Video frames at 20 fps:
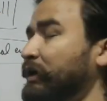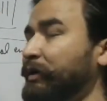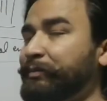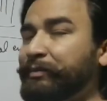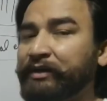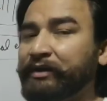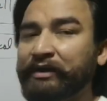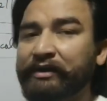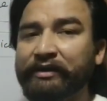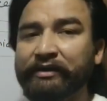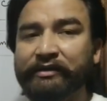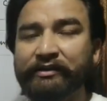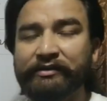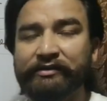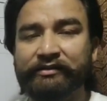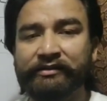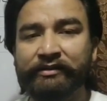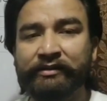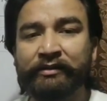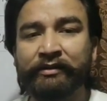chemical
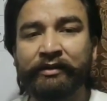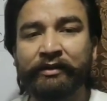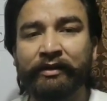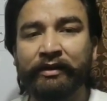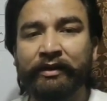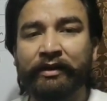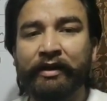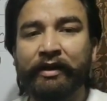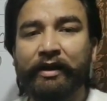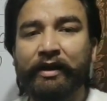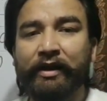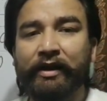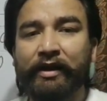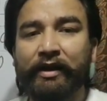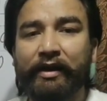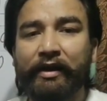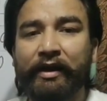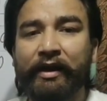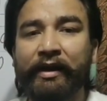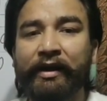energy,
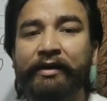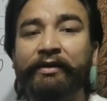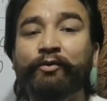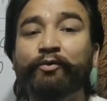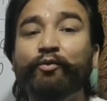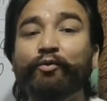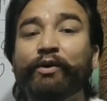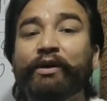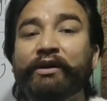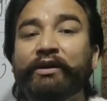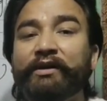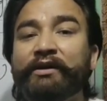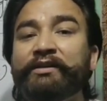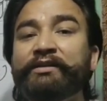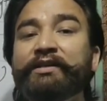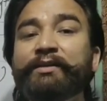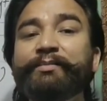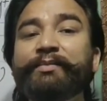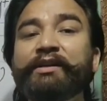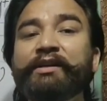and what
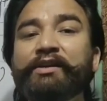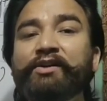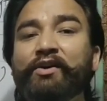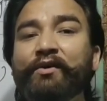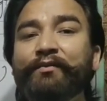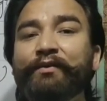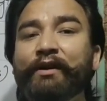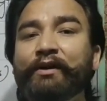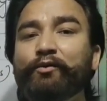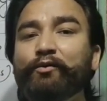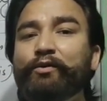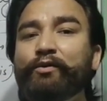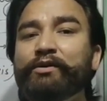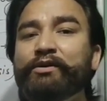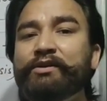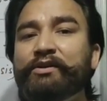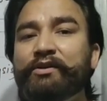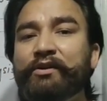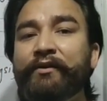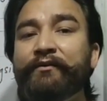is the meaning of
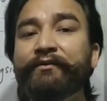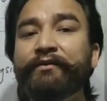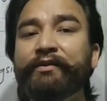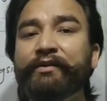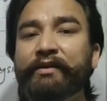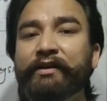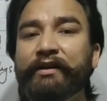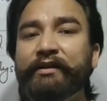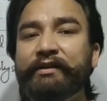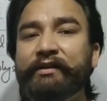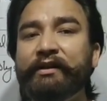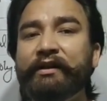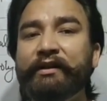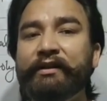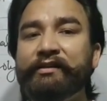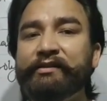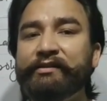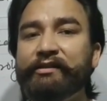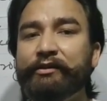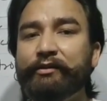conversion of electrical
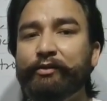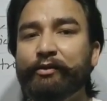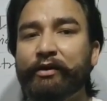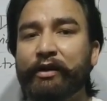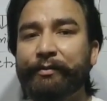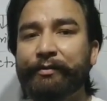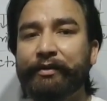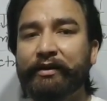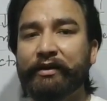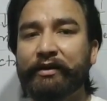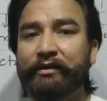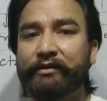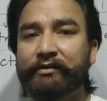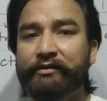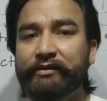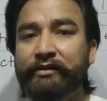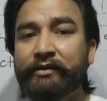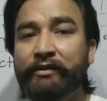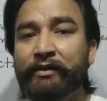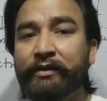energy into chemical
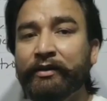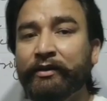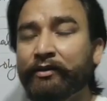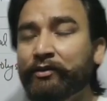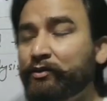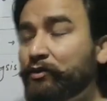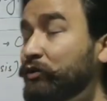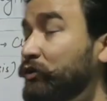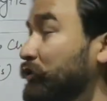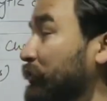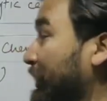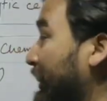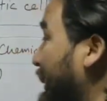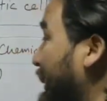energy? So